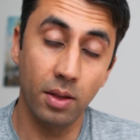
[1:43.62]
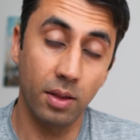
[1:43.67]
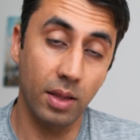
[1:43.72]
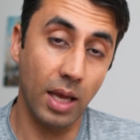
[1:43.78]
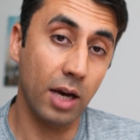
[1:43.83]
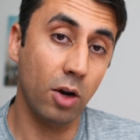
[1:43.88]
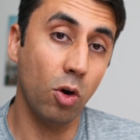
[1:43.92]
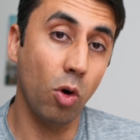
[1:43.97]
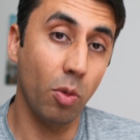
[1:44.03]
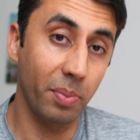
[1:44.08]

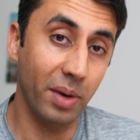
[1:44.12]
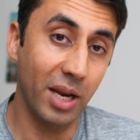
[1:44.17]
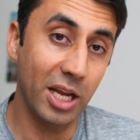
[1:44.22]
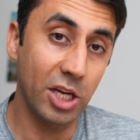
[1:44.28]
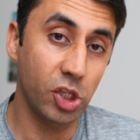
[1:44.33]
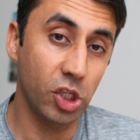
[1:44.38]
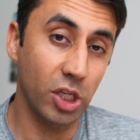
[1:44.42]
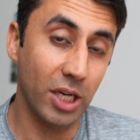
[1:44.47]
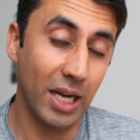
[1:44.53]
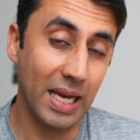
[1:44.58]
That
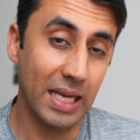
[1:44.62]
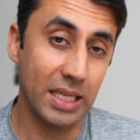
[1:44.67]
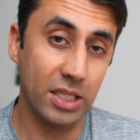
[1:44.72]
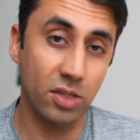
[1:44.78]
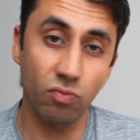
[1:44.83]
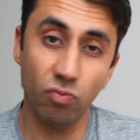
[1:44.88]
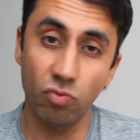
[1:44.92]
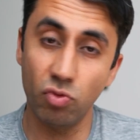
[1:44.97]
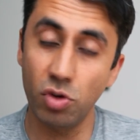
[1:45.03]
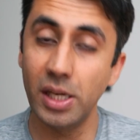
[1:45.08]
combination
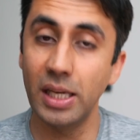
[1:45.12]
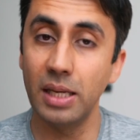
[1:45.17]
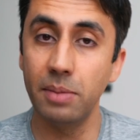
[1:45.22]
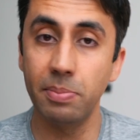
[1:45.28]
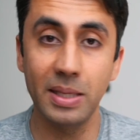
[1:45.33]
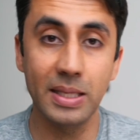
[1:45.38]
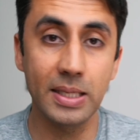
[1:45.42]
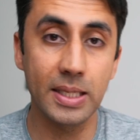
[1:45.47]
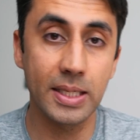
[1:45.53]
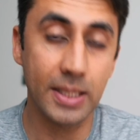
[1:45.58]
hasn't really
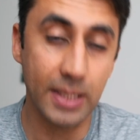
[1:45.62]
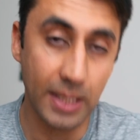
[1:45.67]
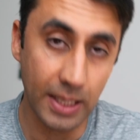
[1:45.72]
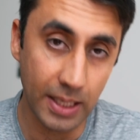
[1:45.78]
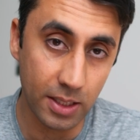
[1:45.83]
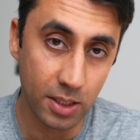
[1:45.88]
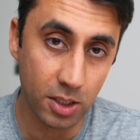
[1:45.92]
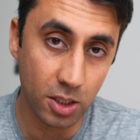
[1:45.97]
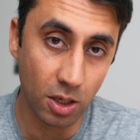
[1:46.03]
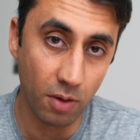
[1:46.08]
been
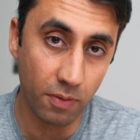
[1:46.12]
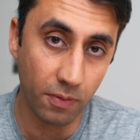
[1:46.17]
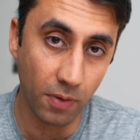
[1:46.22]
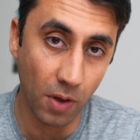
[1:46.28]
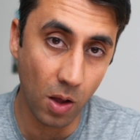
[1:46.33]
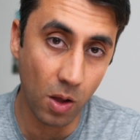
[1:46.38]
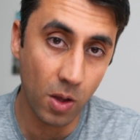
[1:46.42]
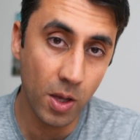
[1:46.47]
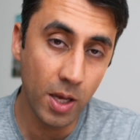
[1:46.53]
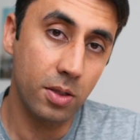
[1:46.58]
seen so
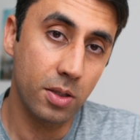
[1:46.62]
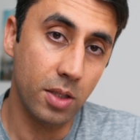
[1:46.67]
far.